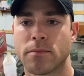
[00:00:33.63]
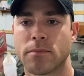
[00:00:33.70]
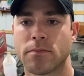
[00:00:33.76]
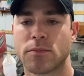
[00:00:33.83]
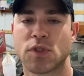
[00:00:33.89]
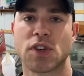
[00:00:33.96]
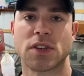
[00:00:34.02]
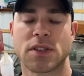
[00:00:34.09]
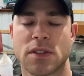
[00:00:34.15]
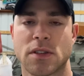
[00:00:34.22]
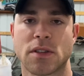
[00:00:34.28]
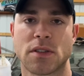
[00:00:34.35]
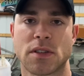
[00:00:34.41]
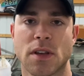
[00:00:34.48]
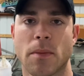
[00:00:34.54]
just
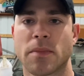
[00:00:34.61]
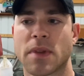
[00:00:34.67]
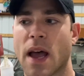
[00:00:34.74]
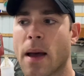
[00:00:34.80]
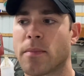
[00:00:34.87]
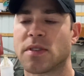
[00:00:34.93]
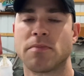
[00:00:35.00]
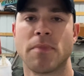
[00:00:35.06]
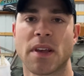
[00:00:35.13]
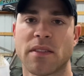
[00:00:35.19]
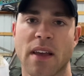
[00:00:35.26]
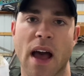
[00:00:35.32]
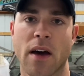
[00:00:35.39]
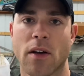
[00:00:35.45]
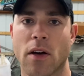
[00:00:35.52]
sometimes
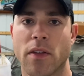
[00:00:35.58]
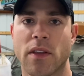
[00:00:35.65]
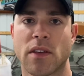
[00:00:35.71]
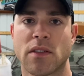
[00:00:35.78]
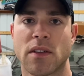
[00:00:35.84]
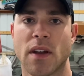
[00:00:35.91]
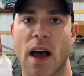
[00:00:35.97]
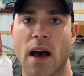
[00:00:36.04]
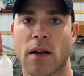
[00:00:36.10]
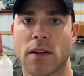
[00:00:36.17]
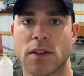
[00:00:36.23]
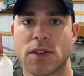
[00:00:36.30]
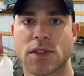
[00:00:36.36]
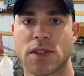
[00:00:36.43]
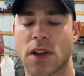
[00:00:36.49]
miss out on this
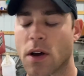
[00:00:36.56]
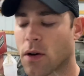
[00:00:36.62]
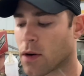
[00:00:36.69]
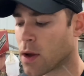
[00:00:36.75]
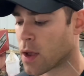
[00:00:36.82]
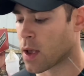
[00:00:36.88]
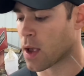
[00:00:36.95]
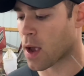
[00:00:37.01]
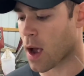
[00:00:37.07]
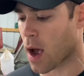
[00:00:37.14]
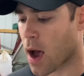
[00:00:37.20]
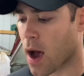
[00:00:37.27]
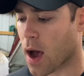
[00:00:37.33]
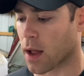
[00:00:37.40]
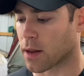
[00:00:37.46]
knowledge. So
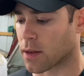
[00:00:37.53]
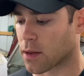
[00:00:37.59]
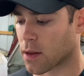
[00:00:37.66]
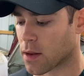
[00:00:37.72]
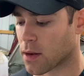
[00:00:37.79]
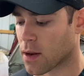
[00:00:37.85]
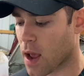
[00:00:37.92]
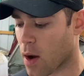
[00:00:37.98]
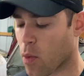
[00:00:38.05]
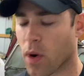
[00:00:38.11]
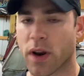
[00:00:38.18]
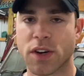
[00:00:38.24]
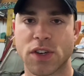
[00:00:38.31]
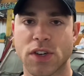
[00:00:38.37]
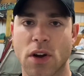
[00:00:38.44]
I
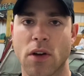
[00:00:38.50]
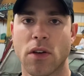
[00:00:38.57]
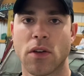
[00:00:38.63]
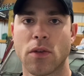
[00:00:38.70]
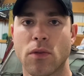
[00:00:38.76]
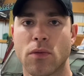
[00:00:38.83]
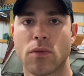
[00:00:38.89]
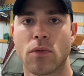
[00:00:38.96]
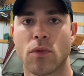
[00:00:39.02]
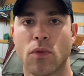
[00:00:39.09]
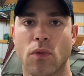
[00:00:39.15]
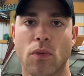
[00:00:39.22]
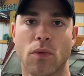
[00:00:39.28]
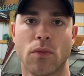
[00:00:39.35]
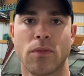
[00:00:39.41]
want to show you,
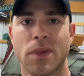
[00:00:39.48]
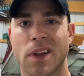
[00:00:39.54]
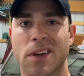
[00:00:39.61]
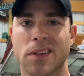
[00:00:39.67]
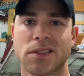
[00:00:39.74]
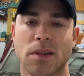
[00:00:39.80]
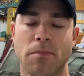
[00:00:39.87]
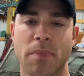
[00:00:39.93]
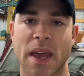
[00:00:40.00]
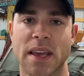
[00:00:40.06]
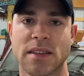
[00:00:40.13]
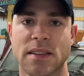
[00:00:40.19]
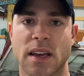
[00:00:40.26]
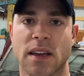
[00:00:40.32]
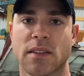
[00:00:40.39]
some
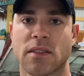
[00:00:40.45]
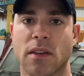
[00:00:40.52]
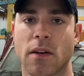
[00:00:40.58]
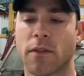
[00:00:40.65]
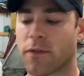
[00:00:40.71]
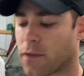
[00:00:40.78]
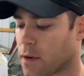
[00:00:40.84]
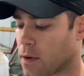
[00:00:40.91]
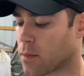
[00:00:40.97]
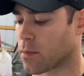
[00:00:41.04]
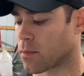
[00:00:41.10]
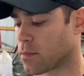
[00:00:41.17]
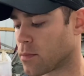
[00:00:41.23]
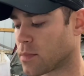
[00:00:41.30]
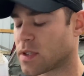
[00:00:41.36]
basics of
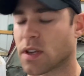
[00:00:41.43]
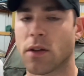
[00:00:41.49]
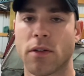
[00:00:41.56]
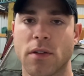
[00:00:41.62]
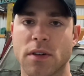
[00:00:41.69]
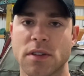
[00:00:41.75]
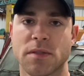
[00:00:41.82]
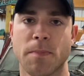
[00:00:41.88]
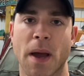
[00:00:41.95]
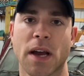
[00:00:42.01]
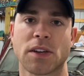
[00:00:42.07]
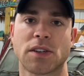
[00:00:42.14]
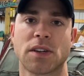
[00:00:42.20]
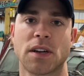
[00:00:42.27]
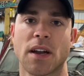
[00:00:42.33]
cylinder
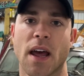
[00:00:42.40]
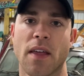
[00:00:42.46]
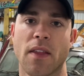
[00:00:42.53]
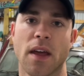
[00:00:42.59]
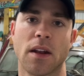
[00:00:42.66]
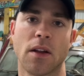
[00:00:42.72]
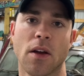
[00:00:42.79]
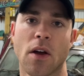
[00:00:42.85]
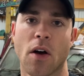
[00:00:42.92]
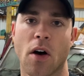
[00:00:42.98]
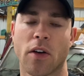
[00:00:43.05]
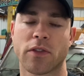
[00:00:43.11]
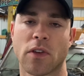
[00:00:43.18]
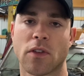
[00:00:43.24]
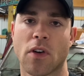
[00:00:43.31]
inspection, and then
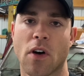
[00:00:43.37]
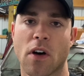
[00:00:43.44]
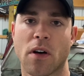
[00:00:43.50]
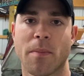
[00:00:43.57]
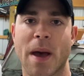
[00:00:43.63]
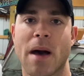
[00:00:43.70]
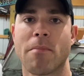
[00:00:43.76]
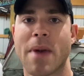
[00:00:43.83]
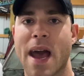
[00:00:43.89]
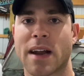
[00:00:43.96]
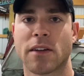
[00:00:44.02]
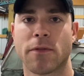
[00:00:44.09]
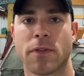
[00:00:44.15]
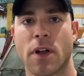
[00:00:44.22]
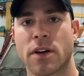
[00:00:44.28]
also talk about
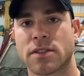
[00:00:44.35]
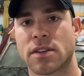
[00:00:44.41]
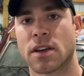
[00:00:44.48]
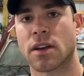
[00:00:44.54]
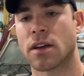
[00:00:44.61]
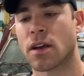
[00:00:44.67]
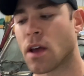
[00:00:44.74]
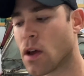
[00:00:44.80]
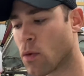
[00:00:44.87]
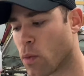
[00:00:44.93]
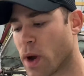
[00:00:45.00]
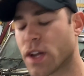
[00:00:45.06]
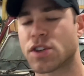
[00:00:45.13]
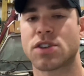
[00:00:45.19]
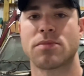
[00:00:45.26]
magnafluxing,
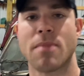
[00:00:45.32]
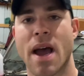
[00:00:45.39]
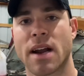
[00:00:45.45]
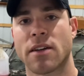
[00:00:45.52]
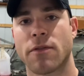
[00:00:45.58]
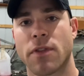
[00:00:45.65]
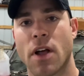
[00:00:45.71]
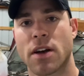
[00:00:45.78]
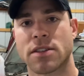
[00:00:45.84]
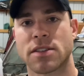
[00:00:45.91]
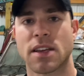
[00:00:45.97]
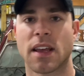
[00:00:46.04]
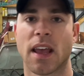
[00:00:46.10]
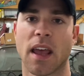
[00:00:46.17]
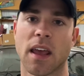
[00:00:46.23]
which
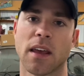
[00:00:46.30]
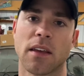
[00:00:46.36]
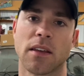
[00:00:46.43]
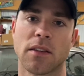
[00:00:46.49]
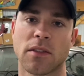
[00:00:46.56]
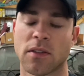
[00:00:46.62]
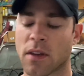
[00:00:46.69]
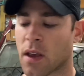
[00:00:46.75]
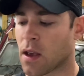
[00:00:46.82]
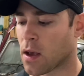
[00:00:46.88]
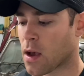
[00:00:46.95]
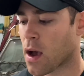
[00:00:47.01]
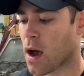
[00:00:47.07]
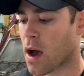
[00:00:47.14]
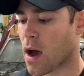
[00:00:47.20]
magnafluxing is
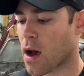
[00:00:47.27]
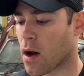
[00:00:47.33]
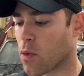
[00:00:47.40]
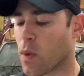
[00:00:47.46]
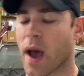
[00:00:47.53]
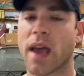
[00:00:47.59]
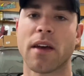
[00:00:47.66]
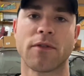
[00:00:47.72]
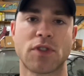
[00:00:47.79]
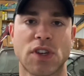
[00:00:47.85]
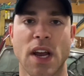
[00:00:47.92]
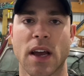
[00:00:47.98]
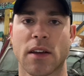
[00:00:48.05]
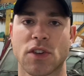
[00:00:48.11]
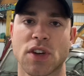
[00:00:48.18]
a way of
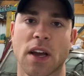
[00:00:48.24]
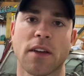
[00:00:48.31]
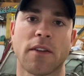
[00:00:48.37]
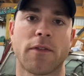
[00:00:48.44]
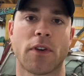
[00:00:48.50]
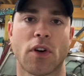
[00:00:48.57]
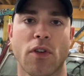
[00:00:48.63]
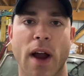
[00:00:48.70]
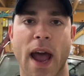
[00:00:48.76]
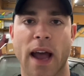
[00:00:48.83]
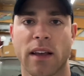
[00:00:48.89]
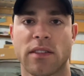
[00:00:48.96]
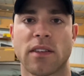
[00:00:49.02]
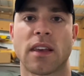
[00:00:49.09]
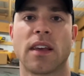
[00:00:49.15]
checking for
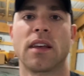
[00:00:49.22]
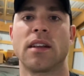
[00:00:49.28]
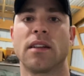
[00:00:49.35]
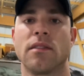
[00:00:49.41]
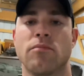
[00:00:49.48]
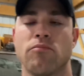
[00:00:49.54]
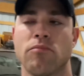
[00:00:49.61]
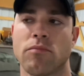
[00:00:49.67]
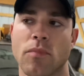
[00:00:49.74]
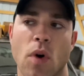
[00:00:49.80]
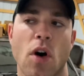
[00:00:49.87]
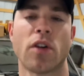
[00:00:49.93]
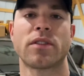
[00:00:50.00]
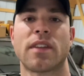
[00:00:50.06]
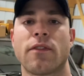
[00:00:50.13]
cracks in
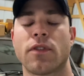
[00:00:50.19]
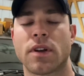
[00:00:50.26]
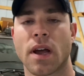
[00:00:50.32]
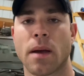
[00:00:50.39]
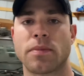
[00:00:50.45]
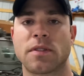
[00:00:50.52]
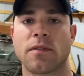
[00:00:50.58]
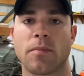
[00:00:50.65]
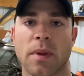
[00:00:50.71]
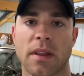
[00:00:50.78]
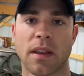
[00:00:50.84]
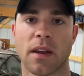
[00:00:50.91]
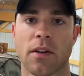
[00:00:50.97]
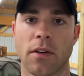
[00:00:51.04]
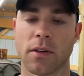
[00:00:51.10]
all different types of
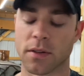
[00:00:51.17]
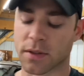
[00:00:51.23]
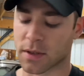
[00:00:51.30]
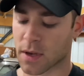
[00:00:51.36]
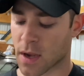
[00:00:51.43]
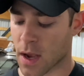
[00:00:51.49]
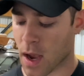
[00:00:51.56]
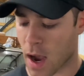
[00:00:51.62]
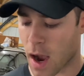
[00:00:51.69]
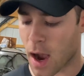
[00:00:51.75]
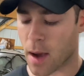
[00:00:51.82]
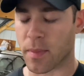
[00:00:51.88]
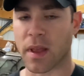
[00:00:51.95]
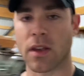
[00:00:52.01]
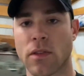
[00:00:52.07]
materials.
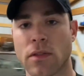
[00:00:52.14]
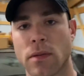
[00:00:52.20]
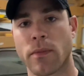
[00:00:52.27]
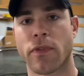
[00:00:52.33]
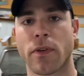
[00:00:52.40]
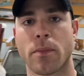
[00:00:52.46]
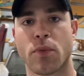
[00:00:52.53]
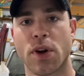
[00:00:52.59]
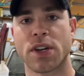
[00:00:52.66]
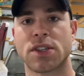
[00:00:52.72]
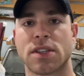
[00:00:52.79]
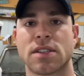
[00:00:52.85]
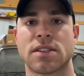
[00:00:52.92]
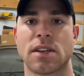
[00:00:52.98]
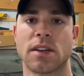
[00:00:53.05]
They use them for
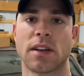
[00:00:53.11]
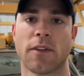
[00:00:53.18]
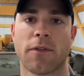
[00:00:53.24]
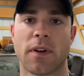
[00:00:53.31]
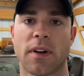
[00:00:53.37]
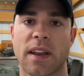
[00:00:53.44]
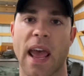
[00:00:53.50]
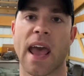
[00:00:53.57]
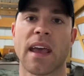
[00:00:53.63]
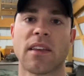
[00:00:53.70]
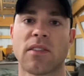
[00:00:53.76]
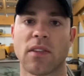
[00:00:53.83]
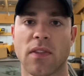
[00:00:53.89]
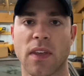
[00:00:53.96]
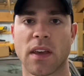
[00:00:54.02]
bridges and different tanks
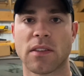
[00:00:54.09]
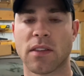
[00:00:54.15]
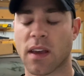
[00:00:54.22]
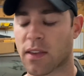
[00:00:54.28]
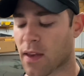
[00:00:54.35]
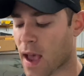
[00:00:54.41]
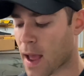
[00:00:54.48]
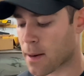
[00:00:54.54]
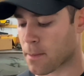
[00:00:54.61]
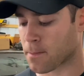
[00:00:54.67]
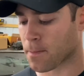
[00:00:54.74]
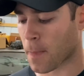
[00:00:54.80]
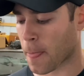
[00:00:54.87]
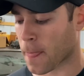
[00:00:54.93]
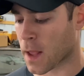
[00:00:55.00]
and things like that,
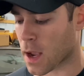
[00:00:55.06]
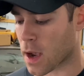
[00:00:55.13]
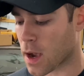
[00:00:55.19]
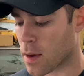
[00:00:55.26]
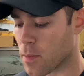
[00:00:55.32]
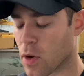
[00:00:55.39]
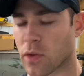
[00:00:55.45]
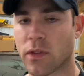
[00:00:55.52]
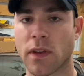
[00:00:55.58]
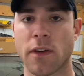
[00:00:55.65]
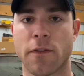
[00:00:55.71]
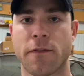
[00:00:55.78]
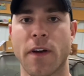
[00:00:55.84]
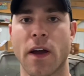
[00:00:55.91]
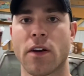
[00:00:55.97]
mostly
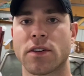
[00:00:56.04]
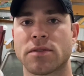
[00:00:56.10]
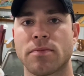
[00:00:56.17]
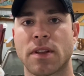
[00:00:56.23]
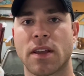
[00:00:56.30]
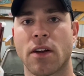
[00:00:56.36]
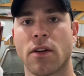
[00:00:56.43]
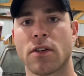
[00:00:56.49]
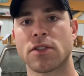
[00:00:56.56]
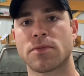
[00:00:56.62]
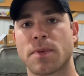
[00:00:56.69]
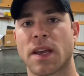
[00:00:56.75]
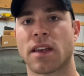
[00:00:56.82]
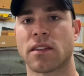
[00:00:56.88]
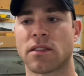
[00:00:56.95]
of ferrous materials
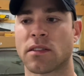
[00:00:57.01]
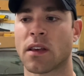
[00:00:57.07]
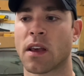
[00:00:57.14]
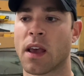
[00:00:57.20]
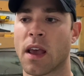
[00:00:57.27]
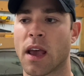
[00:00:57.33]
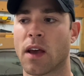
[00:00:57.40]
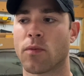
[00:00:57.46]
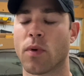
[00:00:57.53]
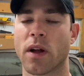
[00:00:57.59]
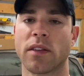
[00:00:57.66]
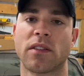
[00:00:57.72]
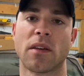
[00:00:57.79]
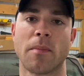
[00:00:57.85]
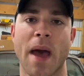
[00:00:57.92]
because it
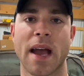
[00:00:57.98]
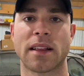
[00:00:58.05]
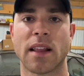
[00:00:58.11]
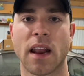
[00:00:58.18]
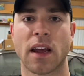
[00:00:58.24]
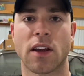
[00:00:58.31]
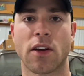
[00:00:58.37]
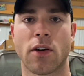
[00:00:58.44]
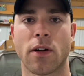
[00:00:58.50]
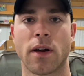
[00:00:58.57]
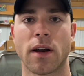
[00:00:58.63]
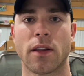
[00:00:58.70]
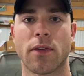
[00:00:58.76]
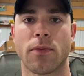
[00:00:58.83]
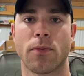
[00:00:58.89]
runs a magnetic
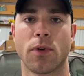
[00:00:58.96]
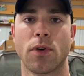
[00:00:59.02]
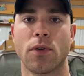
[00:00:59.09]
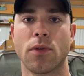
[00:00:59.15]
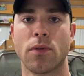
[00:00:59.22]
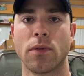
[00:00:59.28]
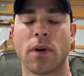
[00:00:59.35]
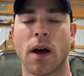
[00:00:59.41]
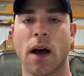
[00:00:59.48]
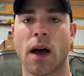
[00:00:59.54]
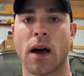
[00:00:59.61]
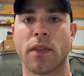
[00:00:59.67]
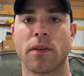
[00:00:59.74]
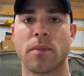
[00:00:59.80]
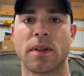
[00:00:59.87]
current through
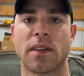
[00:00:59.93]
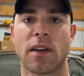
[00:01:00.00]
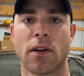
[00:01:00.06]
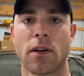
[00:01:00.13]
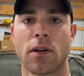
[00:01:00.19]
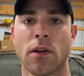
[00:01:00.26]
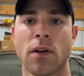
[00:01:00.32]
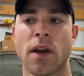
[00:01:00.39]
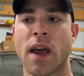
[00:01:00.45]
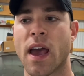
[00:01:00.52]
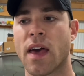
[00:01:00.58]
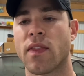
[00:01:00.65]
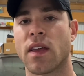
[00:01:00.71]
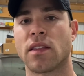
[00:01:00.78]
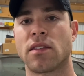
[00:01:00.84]
the material,
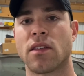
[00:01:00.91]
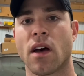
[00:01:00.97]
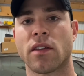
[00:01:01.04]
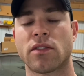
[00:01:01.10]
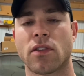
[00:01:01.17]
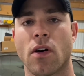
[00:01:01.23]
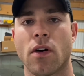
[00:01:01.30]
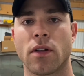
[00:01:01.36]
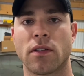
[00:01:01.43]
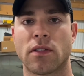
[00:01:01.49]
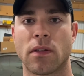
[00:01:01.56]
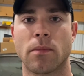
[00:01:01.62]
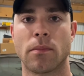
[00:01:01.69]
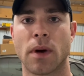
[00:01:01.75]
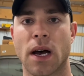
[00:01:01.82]
and they dust on
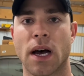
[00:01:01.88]
some,